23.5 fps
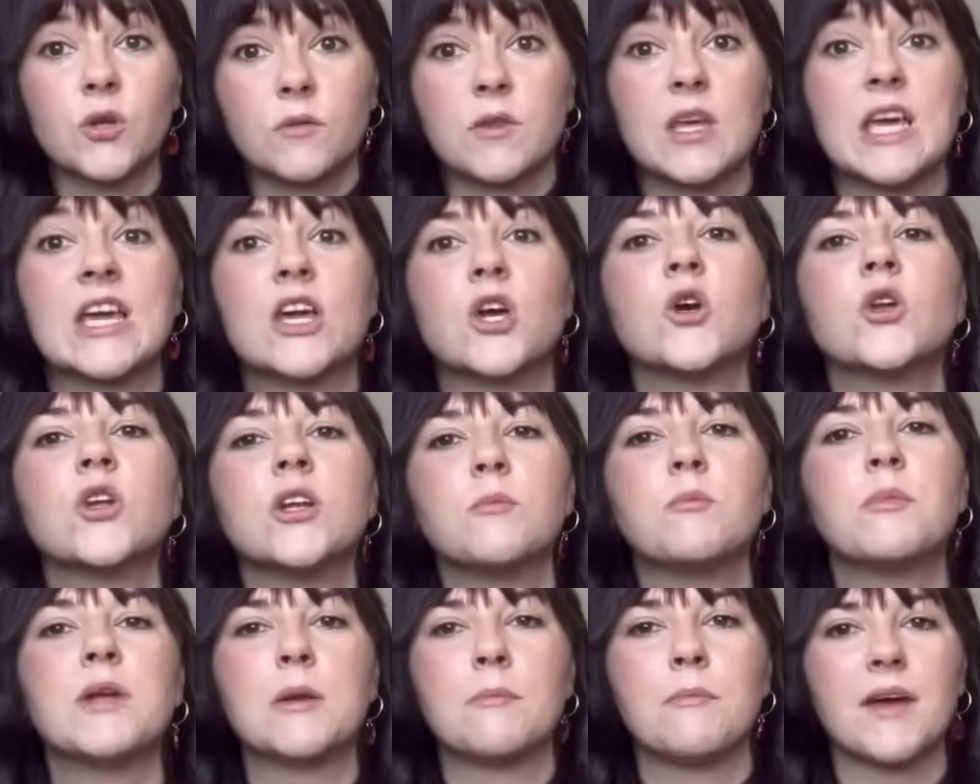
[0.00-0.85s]
It couldn't
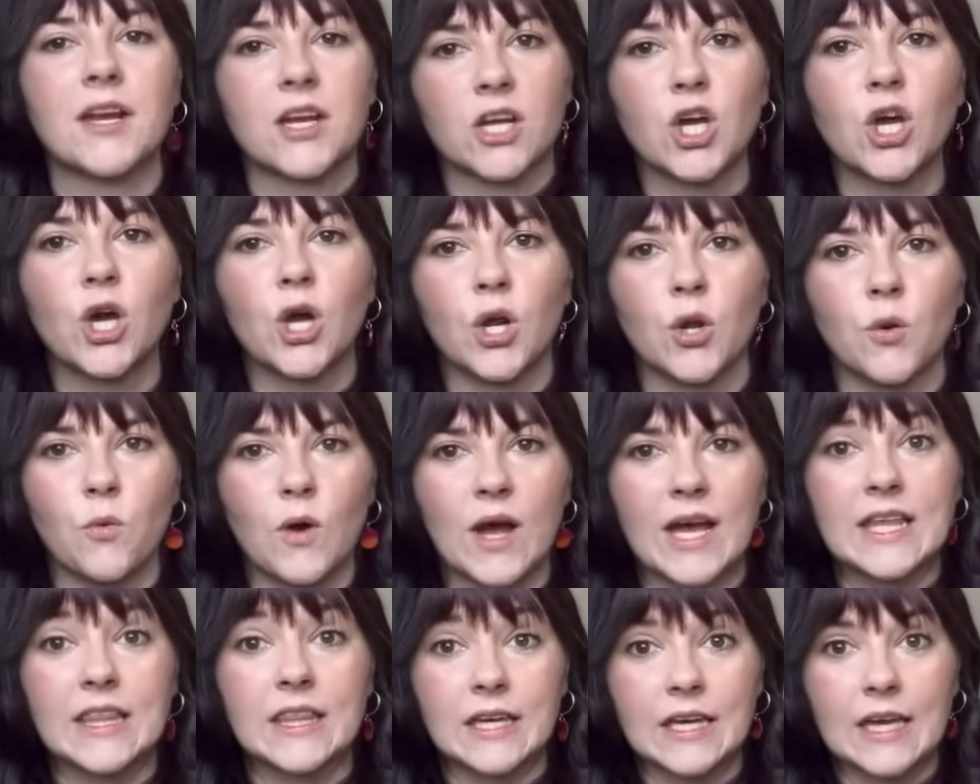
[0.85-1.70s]
have been a better
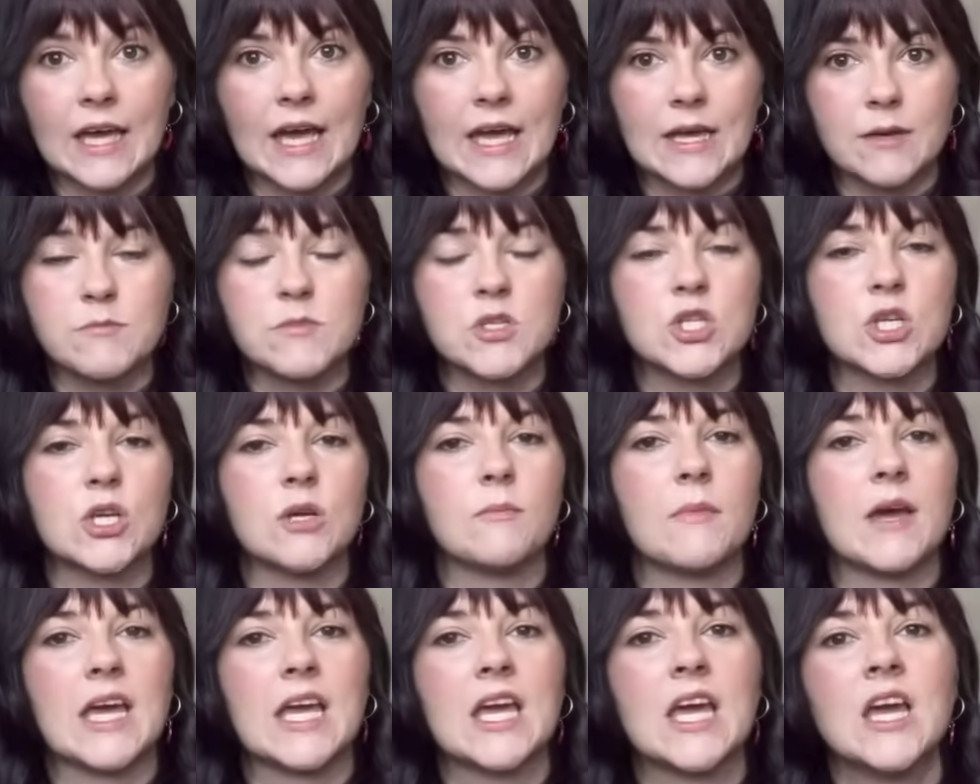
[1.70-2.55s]
colourway that came to
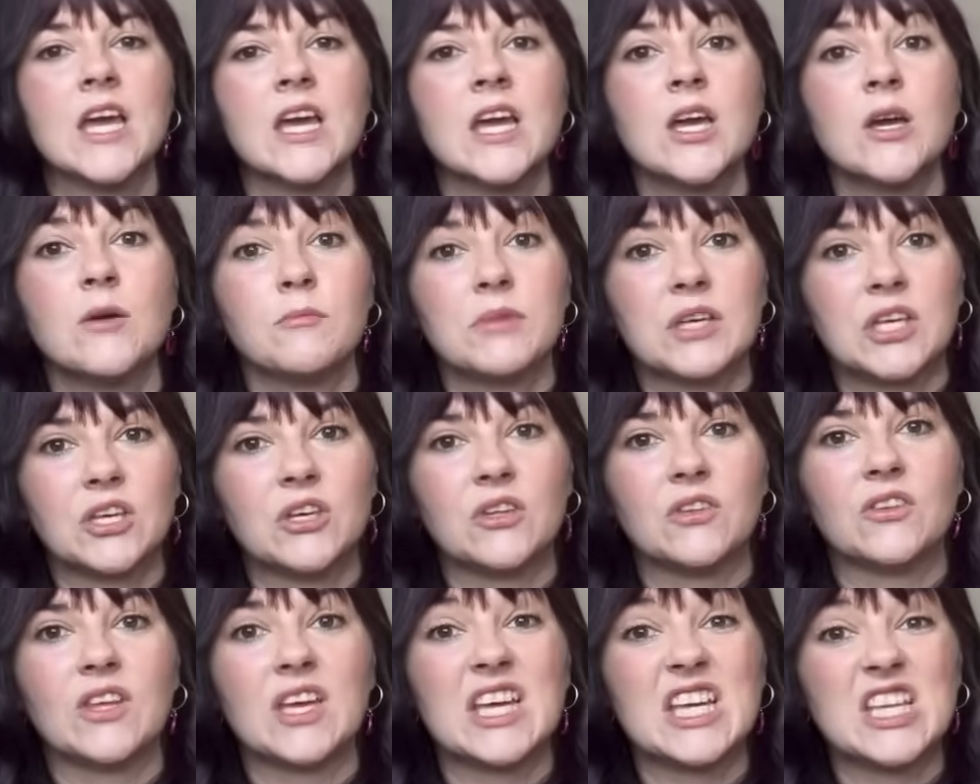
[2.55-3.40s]
me,
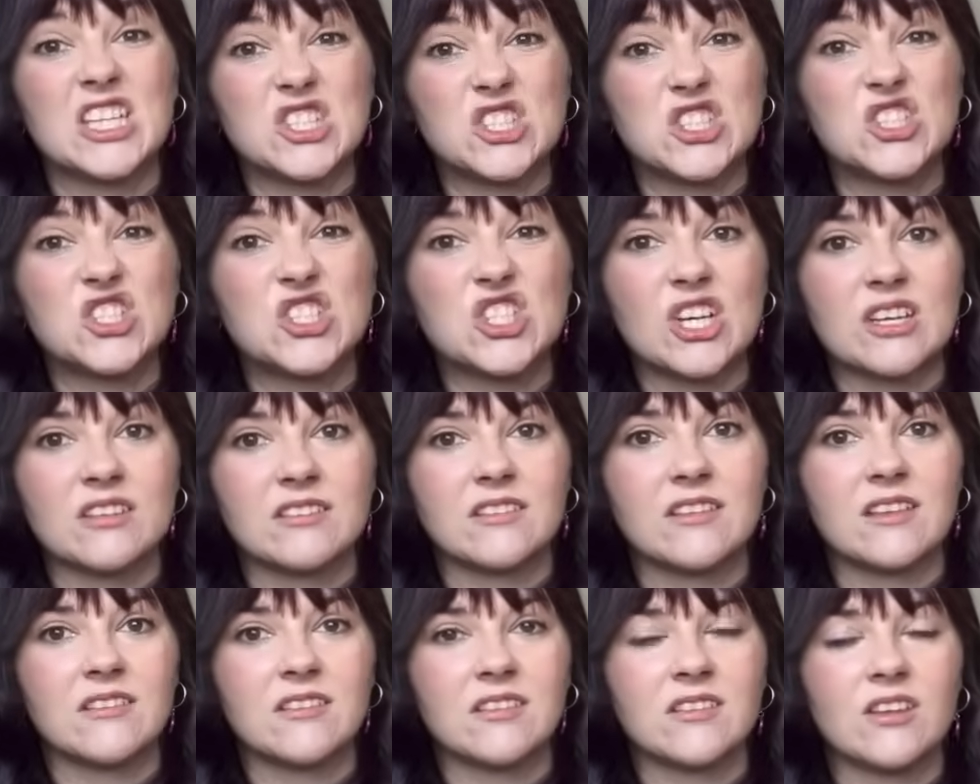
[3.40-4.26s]
because it's
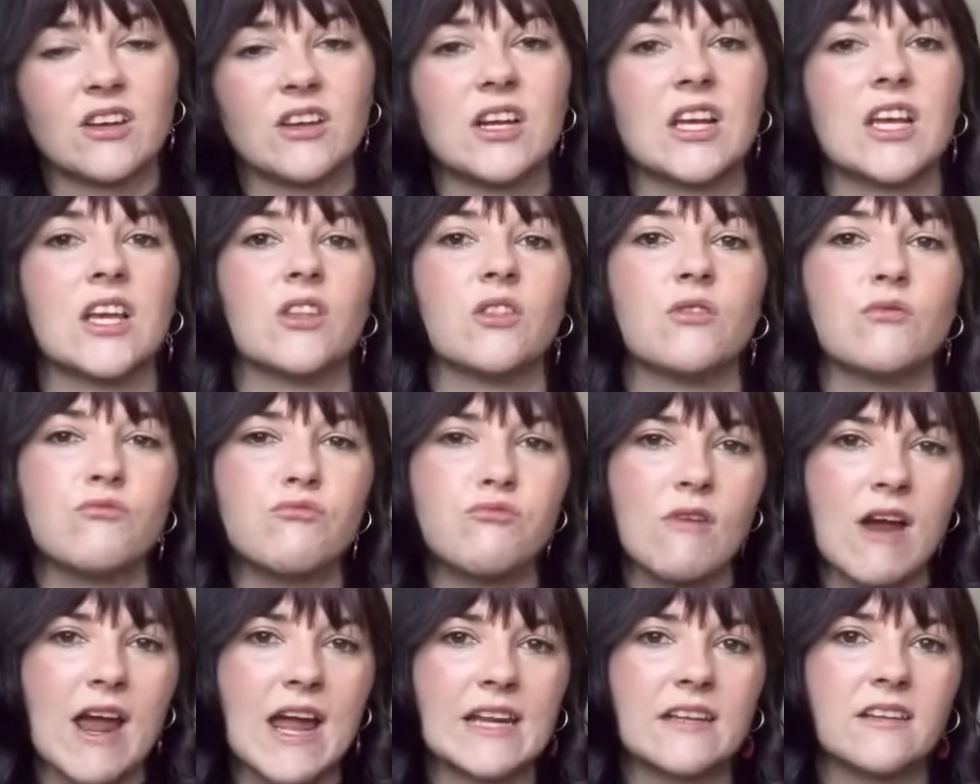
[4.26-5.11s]
just stunning. The
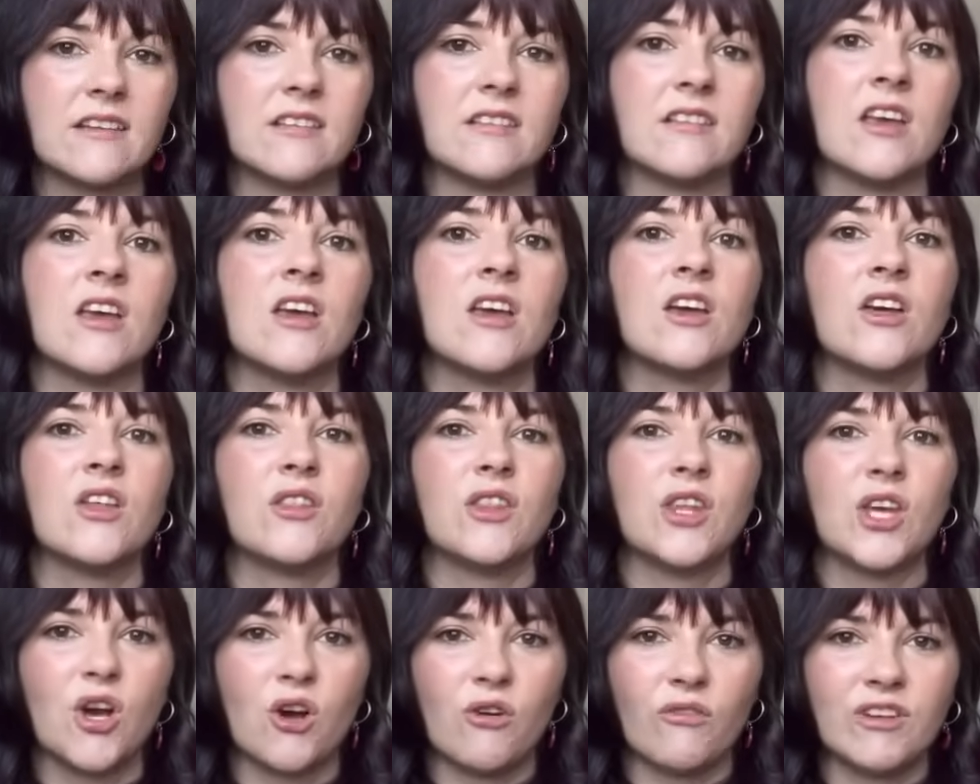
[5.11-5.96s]
reds,
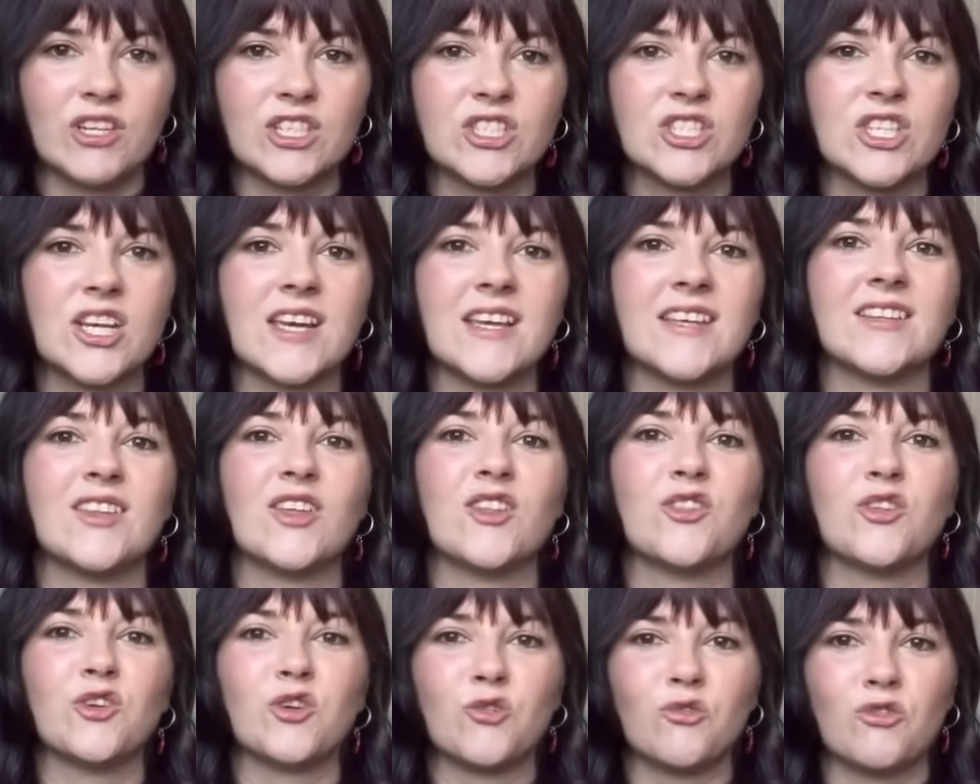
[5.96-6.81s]
the oranges,
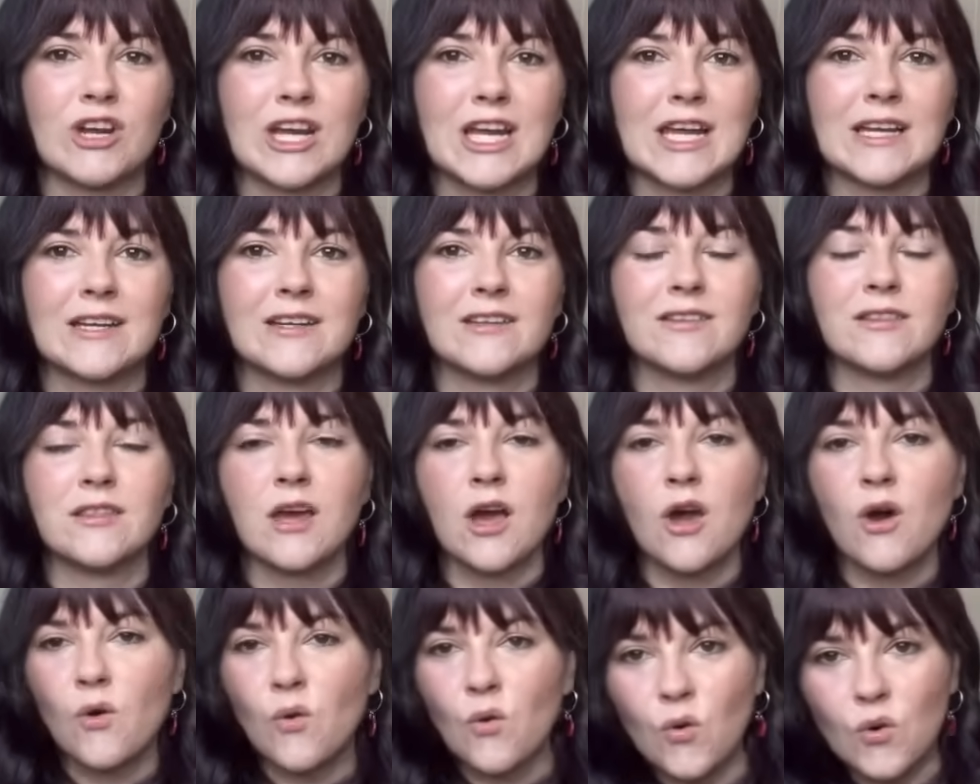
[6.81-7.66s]
the greens,
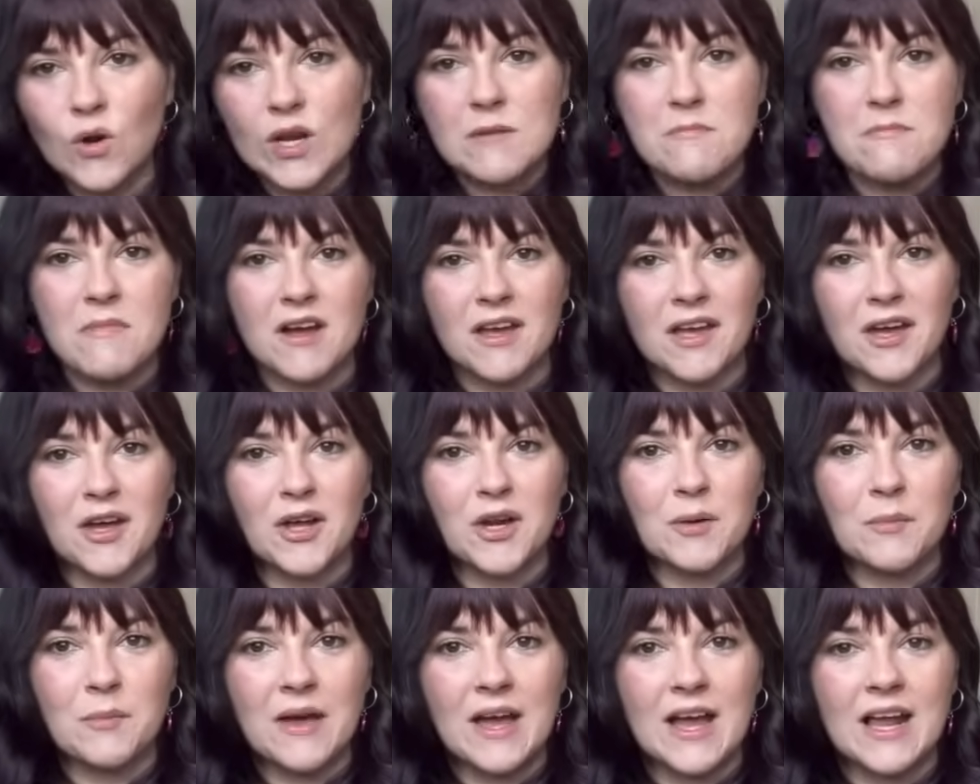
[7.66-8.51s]
they're all in my
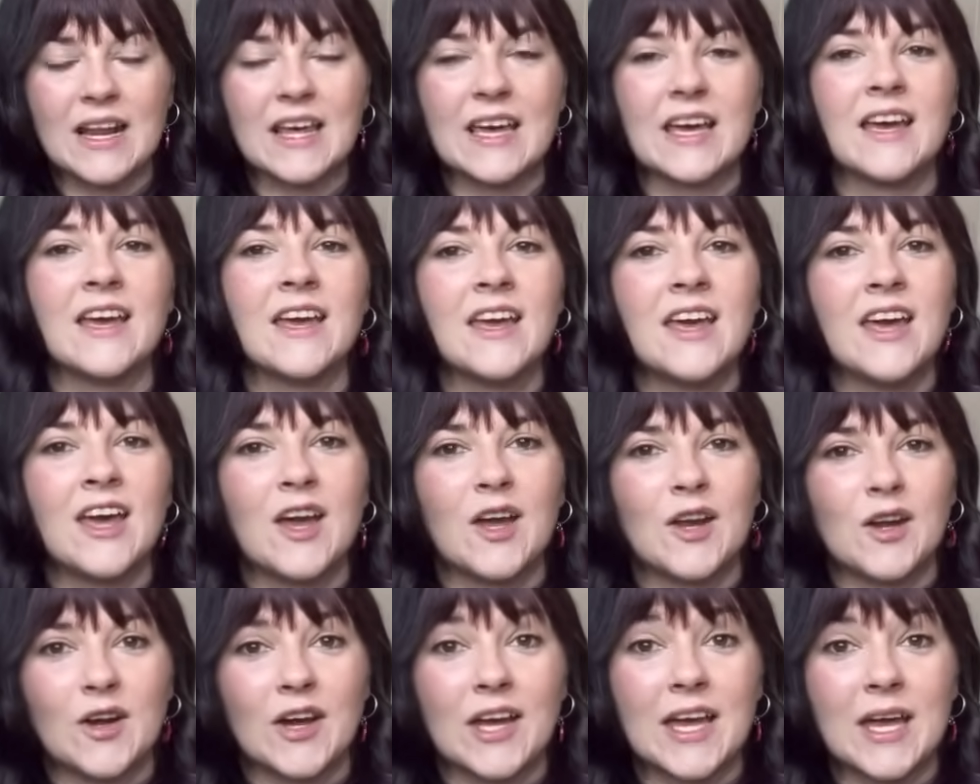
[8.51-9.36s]
colour palette,
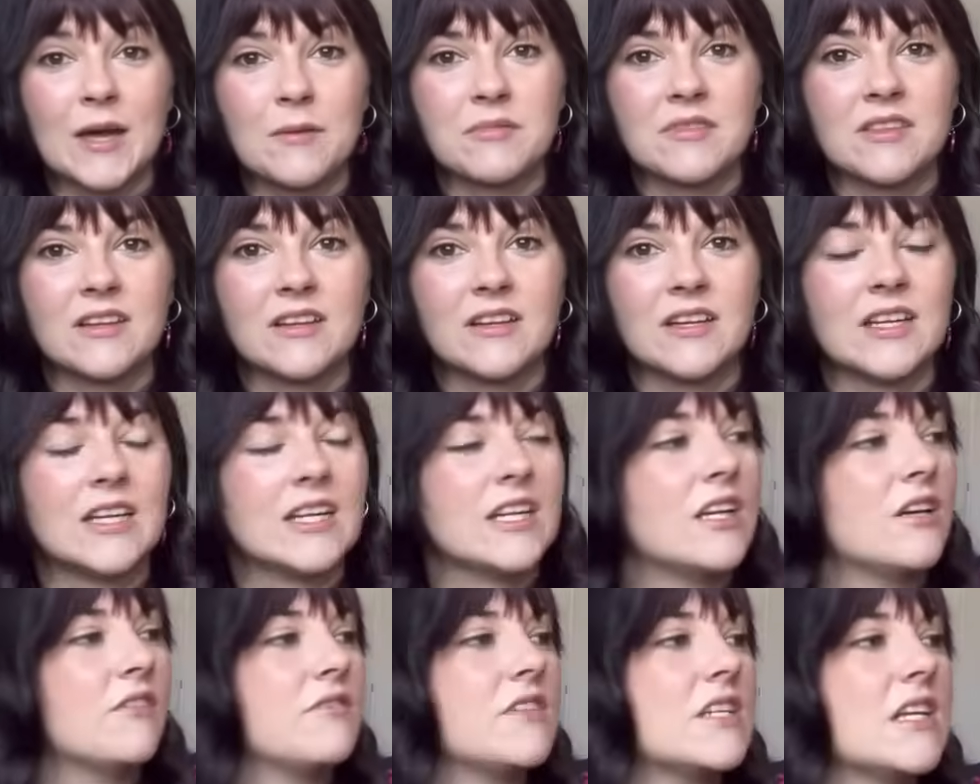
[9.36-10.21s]
and I absolutely
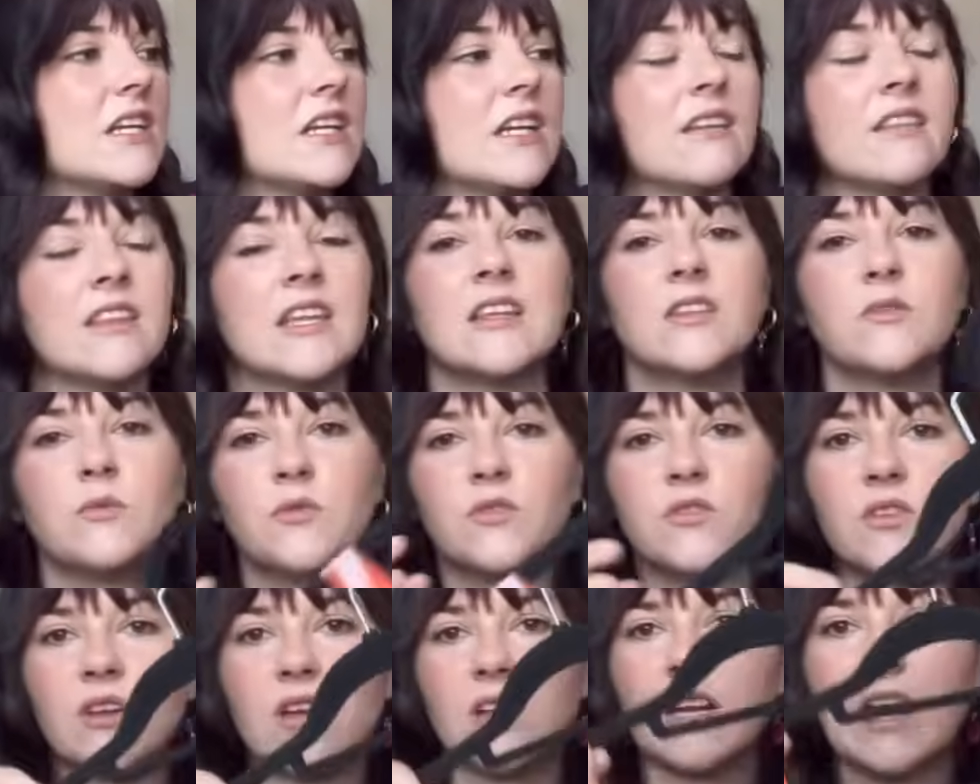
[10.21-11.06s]
loved it. Now, this was
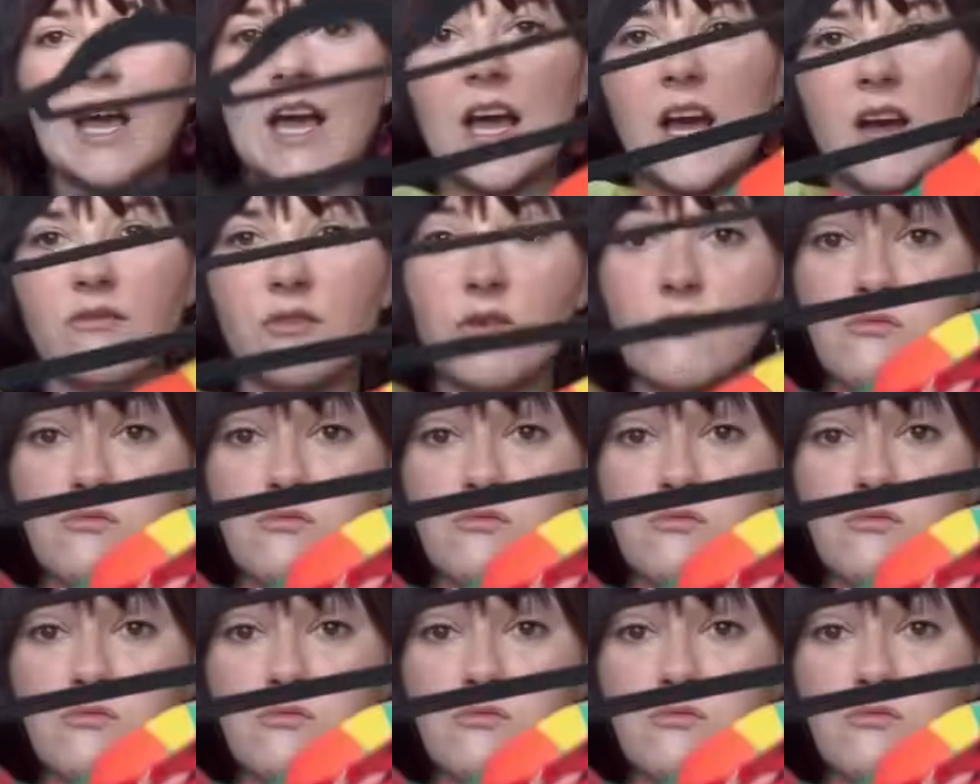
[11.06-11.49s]
done out of a